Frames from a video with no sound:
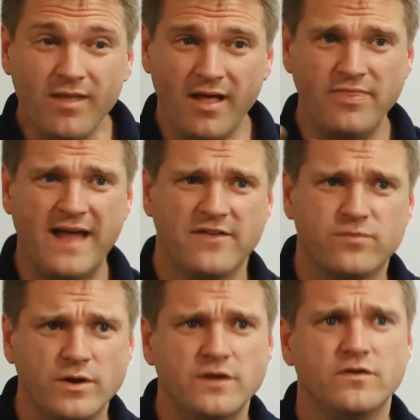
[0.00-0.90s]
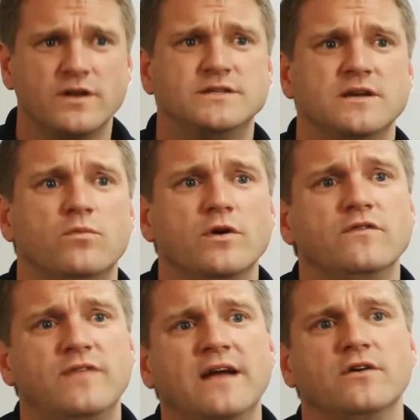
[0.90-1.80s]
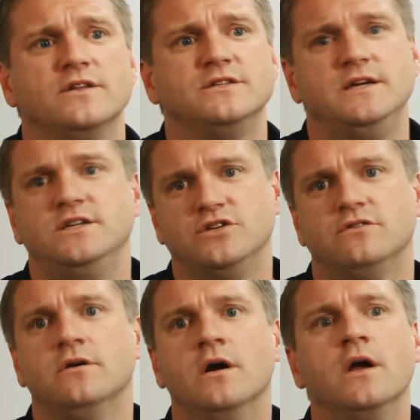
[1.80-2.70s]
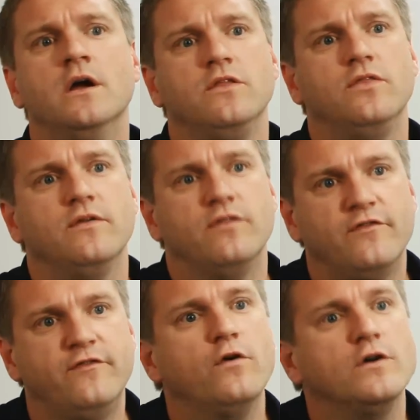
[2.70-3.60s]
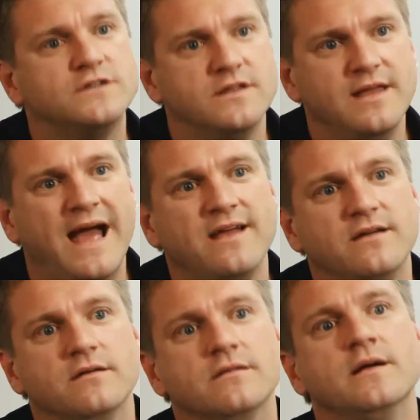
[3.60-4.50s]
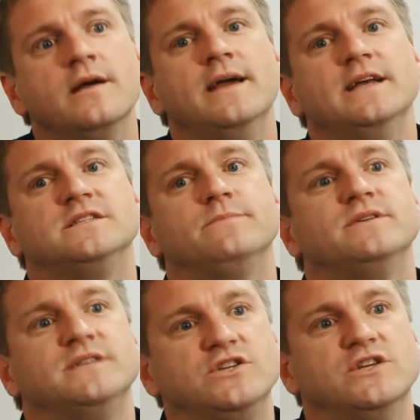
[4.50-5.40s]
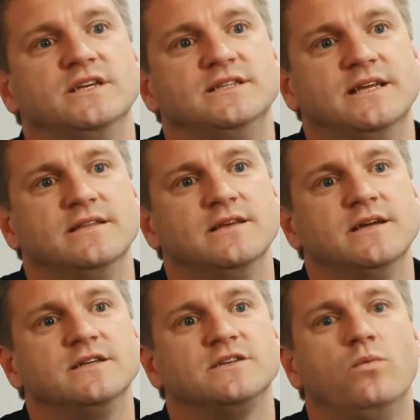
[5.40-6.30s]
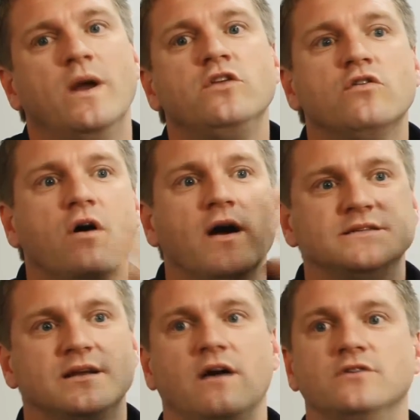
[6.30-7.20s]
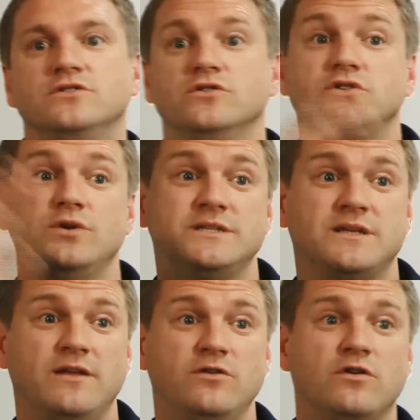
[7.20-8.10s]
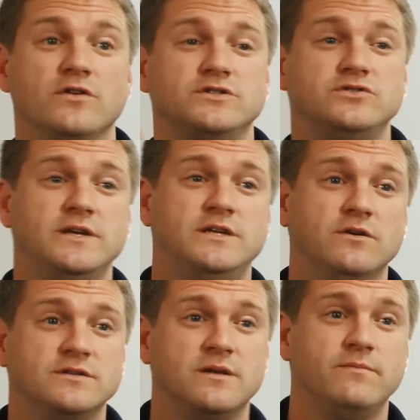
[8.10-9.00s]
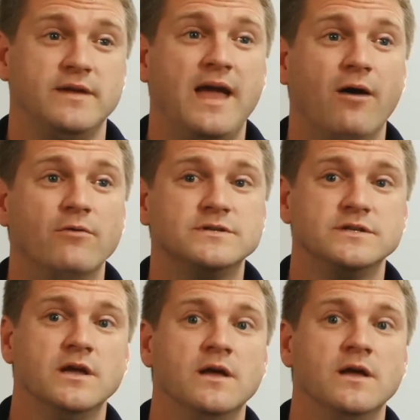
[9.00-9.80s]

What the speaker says: And that's what you've got to what you've then got to teach the foot and the ankle is the position it's in. So when your eyes are closed and you're doing something, you're concentrating on something else,